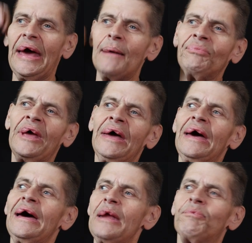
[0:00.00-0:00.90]
him,
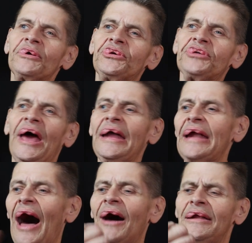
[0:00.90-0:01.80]
and he puts his
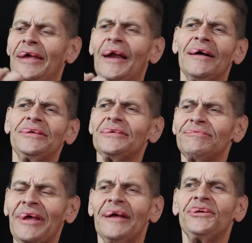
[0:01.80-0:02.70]
hand out,
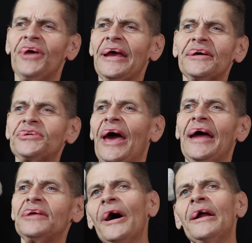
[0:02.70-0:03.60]
just shake his
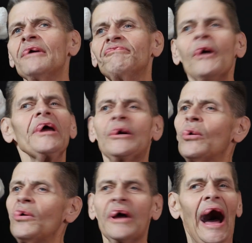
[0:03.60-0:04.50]
hand. But very
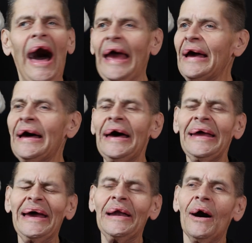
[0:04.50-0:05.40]
cool guy,
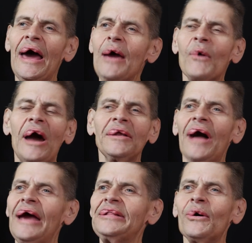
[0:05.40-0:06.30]
right. Hey, Wendell,
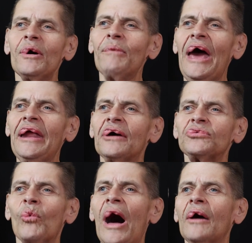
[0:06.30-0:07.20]
how you doing, man? He
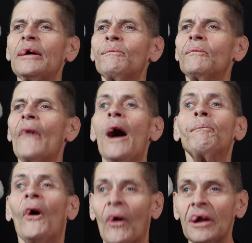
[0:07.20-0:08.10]
goes, welcome
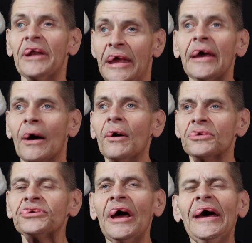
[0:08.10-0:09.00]
aboard, he
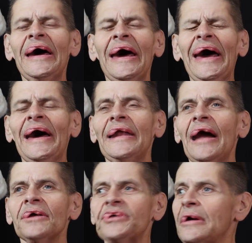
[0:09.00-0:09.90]
goes.
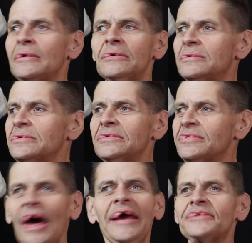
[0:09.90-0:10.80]
And I was like,
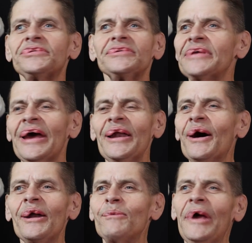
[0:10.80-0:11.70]
thanks, you
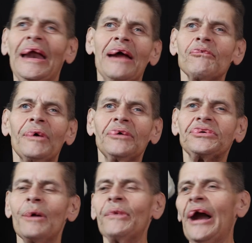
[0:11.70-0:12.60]
know what I mean? And everybody
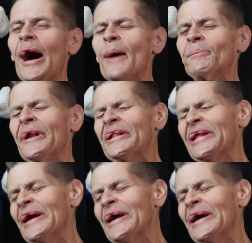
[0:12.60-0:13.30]
was coming up and,